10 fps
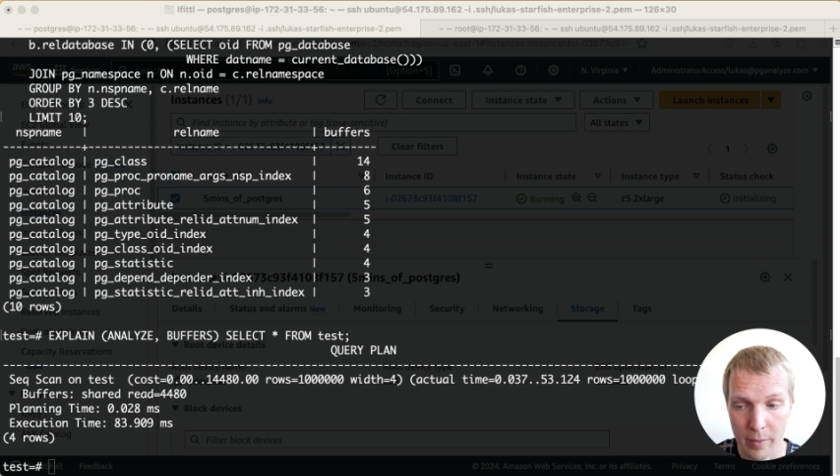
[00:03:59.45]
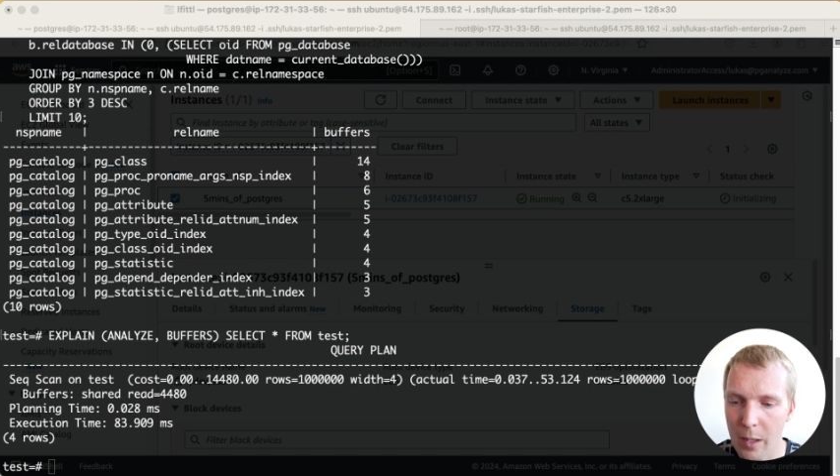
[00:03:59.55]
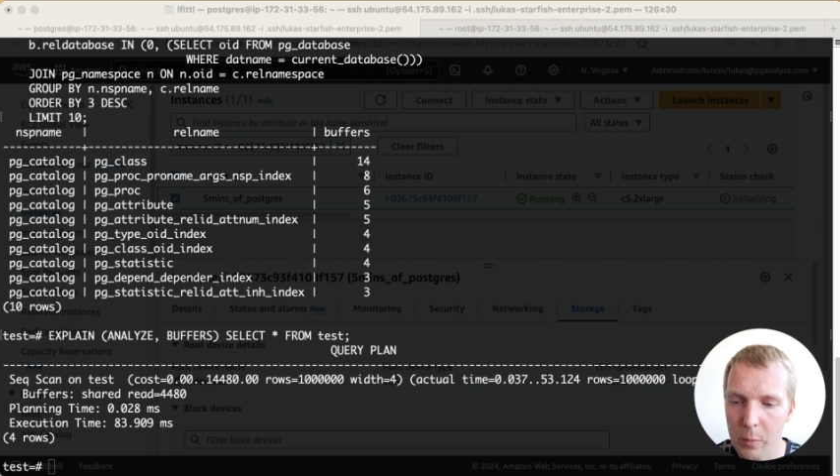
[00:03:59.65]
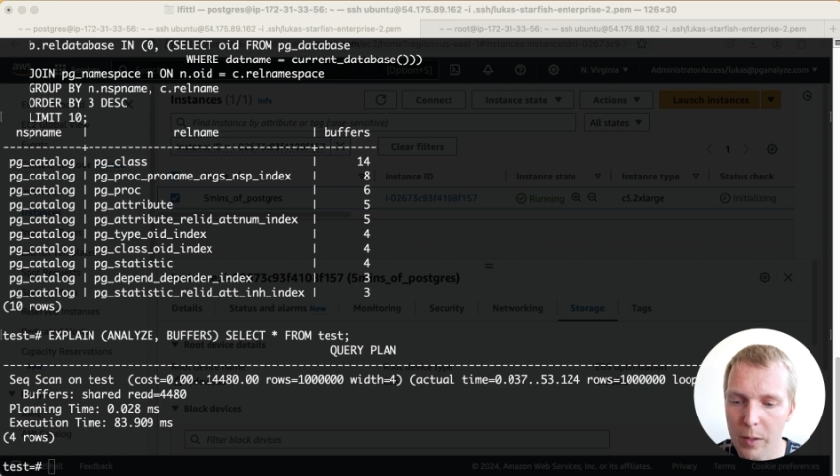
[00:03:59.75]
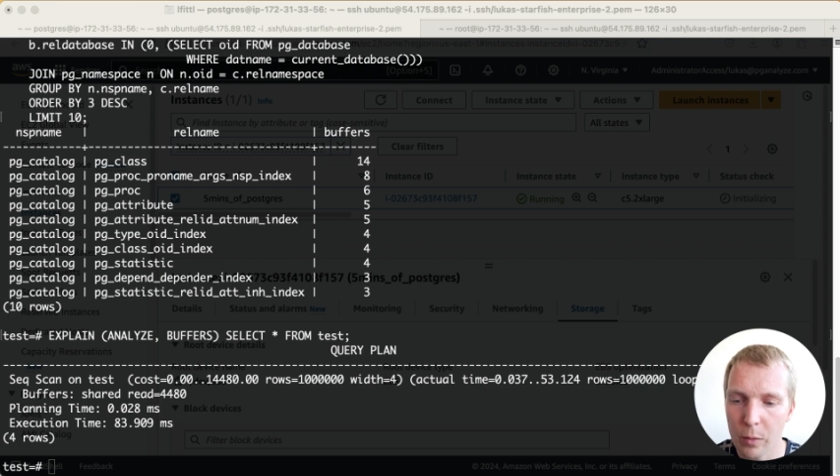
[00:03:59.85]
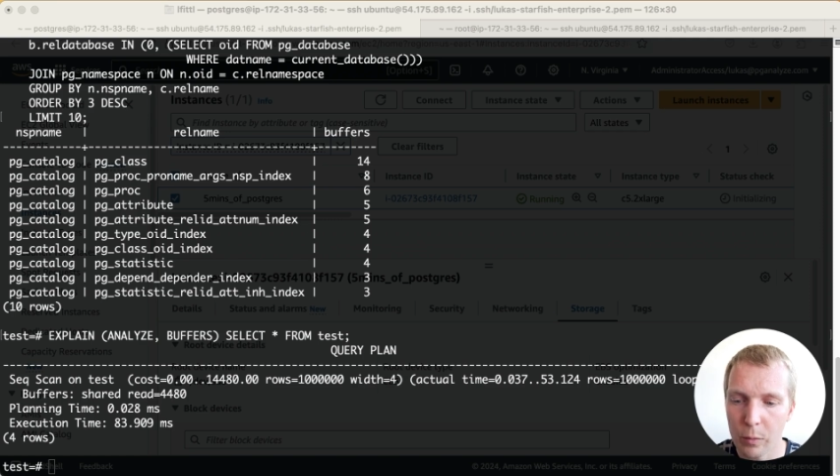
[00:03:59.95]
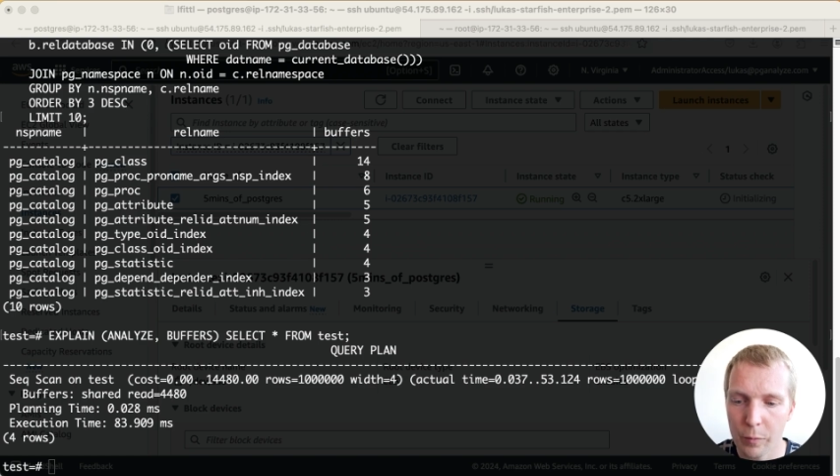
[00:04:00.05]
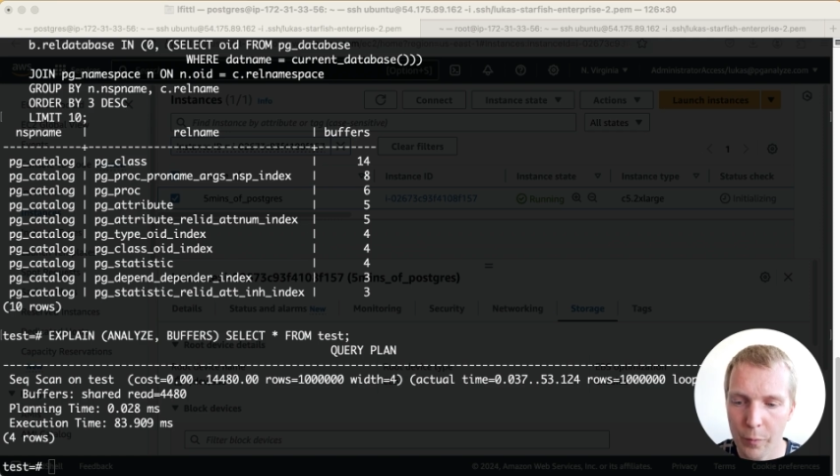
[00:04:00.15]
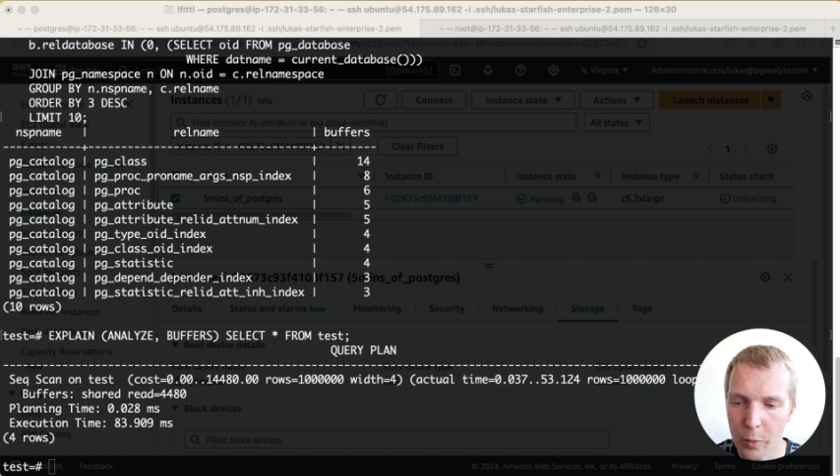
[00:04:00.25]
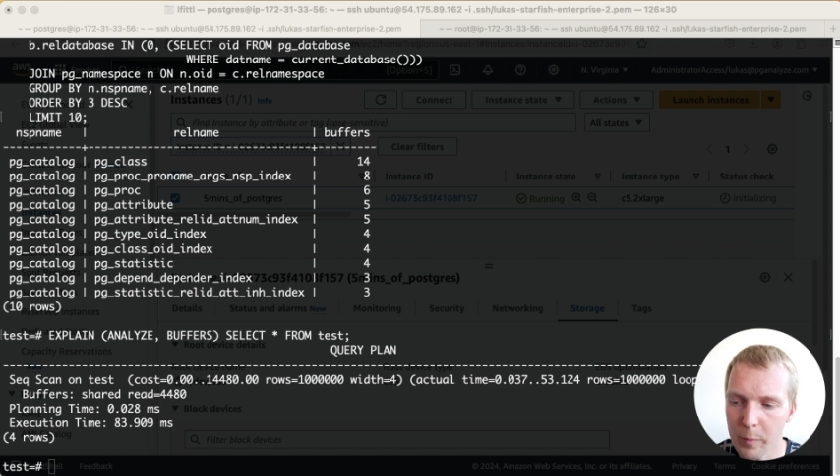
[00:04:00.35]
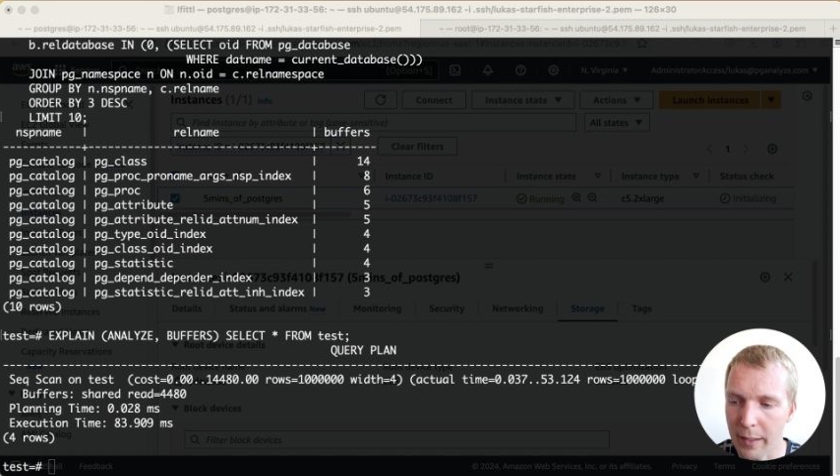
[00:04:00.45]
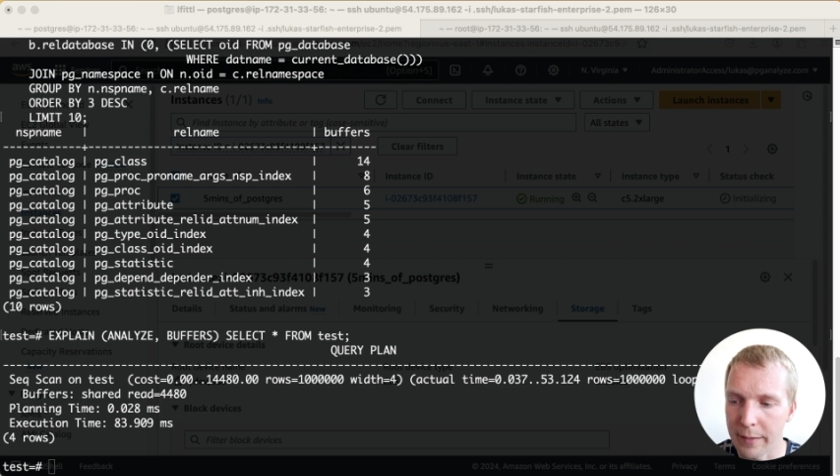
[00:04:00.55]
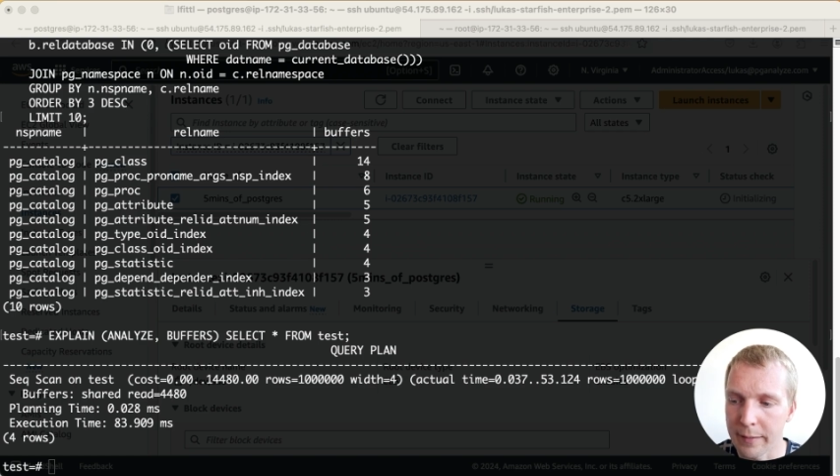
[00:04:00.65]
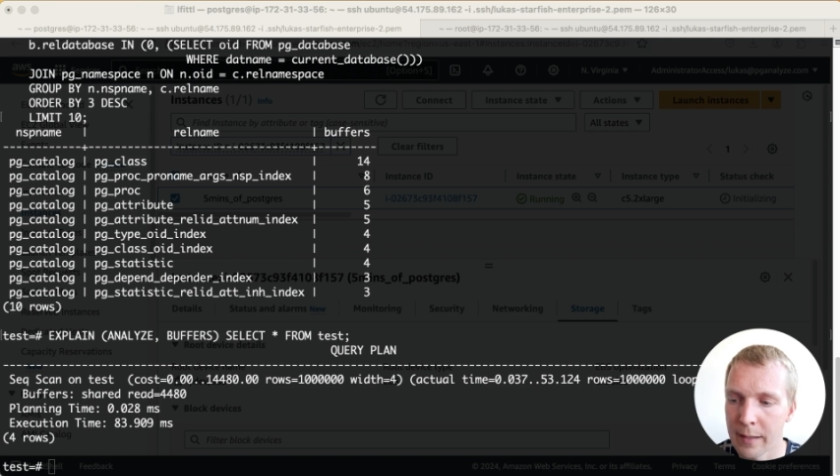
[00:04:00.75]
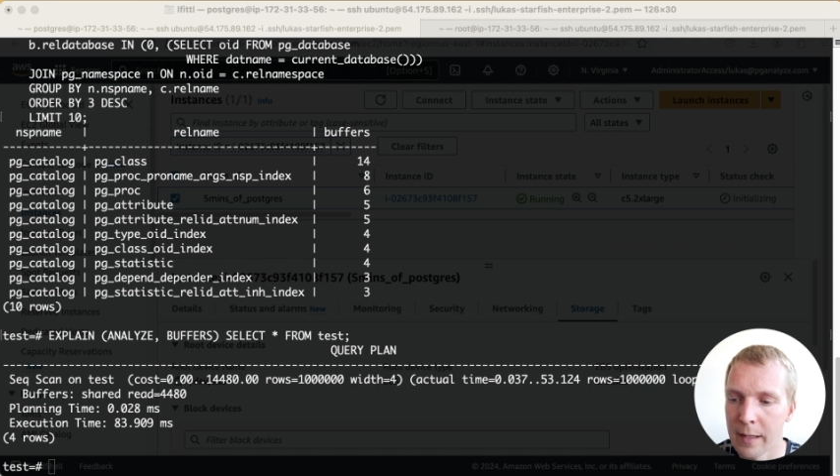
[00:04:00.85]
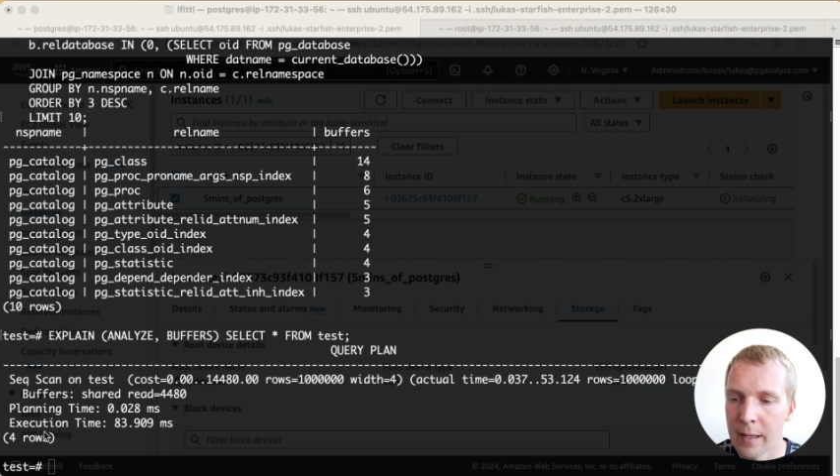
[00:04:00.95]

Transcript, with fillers: Now we can confirm that